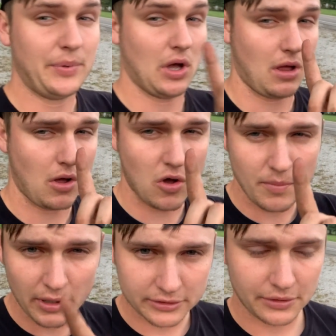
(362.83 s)
but
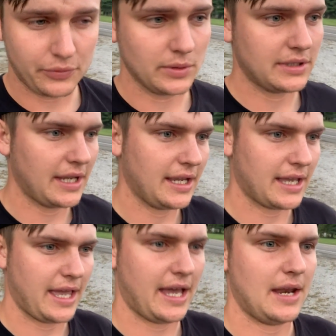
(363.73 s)
almost a full tank.
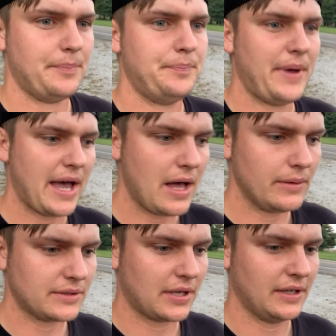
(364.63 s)
I had
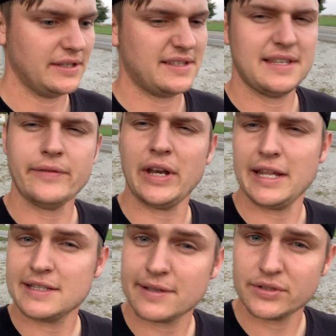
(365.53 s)
about seven
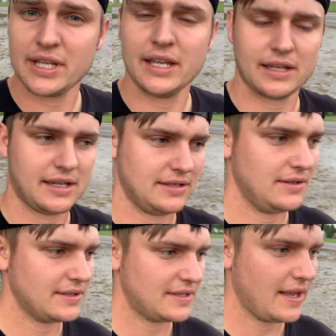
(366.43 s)
eighths of a tank, I guess
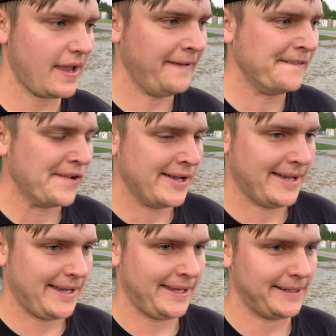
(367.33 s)
you could say.
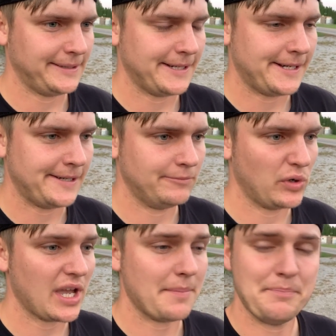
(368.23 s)
And um,
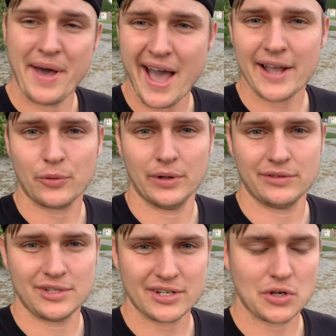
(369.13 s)
we got back
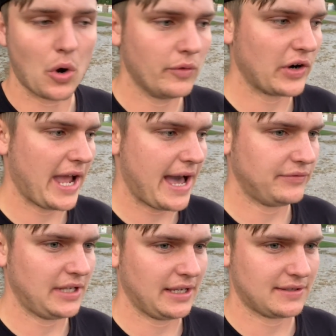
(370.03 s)
with just over a
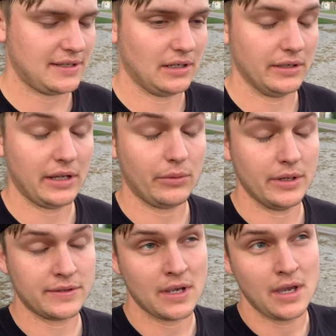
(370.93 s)
half tank still. And it
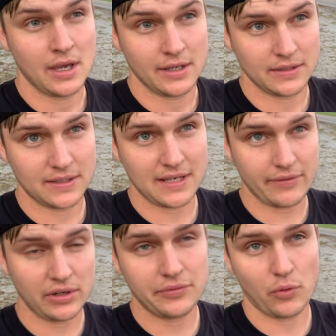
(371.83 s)
was
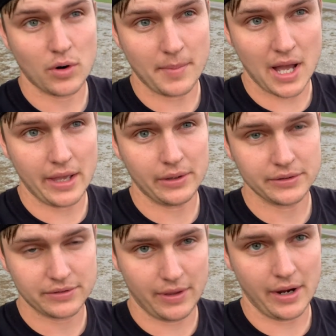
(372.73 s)
74
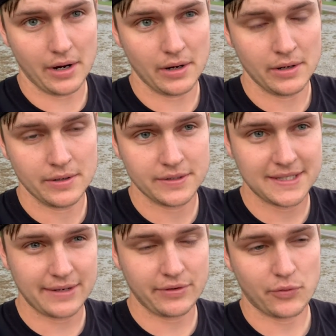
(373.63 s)
miles there,
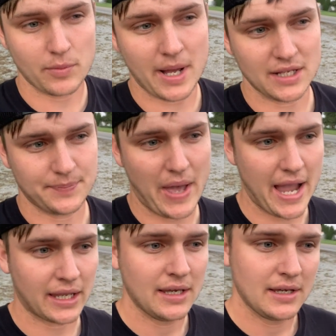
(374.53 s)
74 miles back